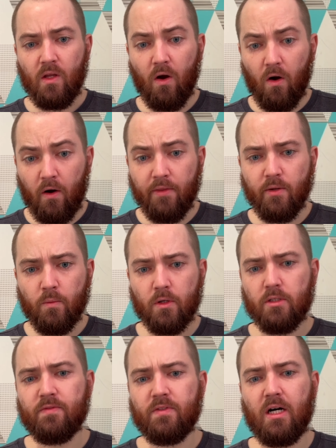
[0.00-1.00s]
on the
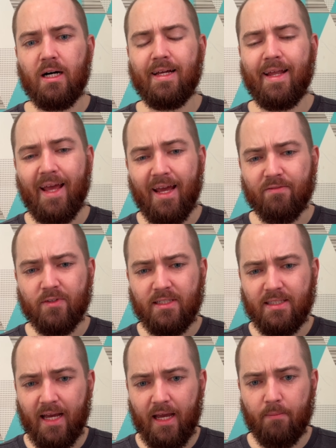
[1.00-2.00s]
Word of God
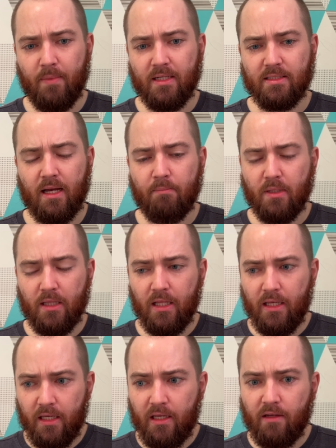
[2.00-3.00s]
every day because I
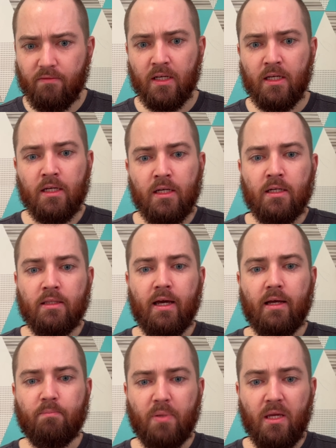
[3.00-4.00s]
believed
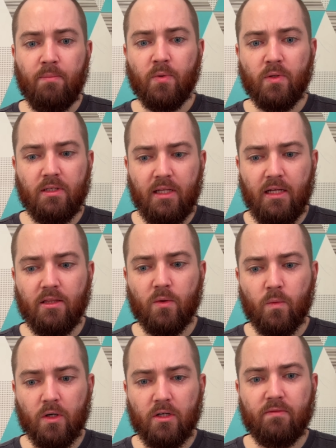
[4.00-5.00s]
that people need
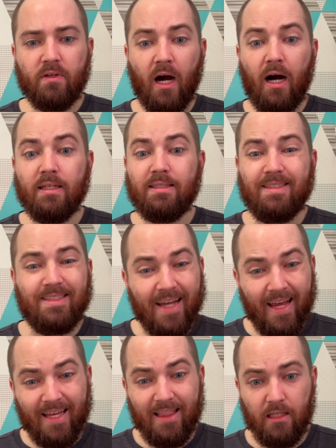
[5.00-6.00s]
the word of God
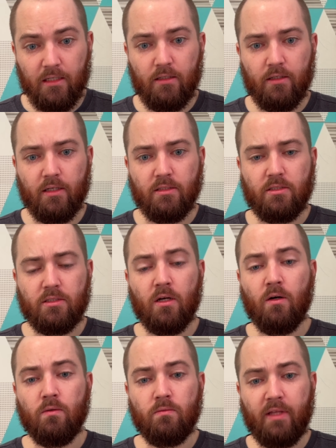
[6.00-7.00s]
daily. And
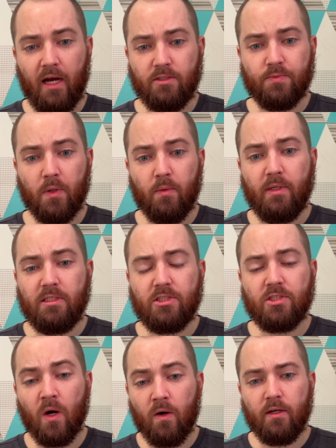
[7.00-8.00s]
so that's where we
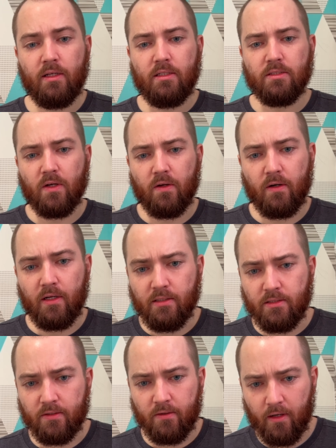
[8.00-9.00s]
started is on our
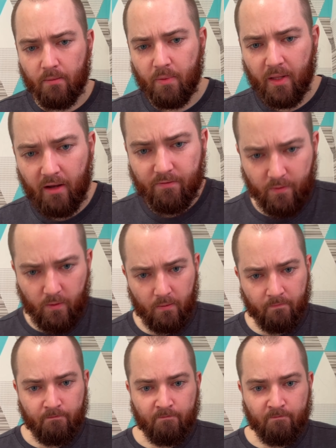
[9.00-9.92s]
Instagram platform.